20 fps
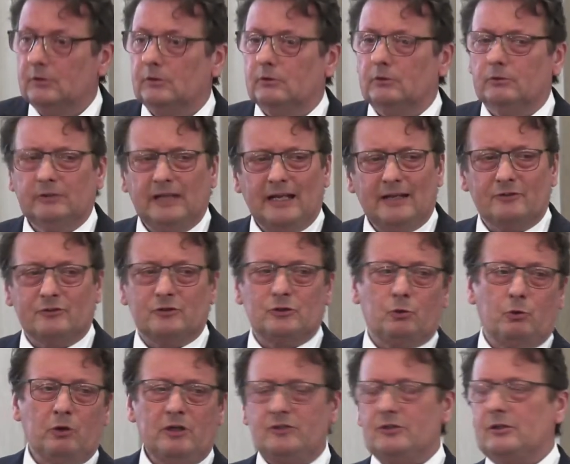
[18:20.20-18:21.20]
Well, now he's
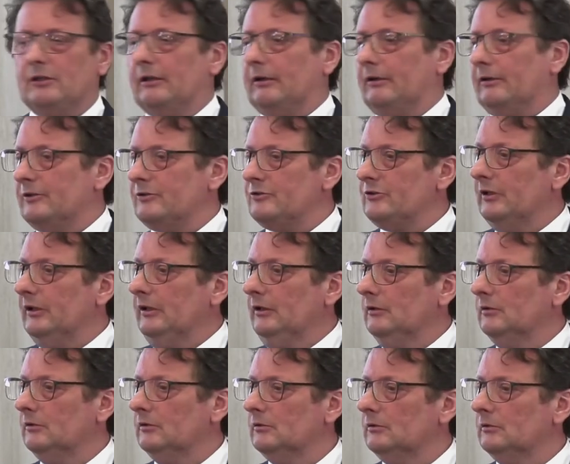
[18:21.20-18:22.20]
questioning it, isn't he?
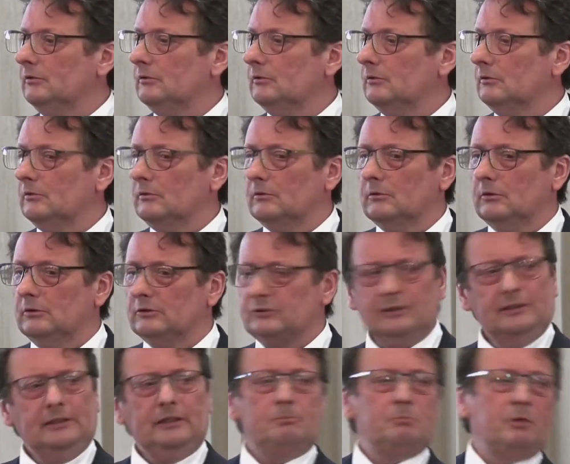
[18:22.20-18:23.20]

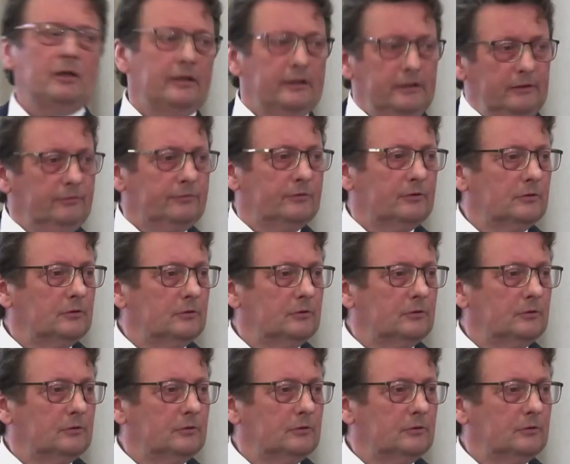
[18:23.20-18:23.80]
Didn't he believe?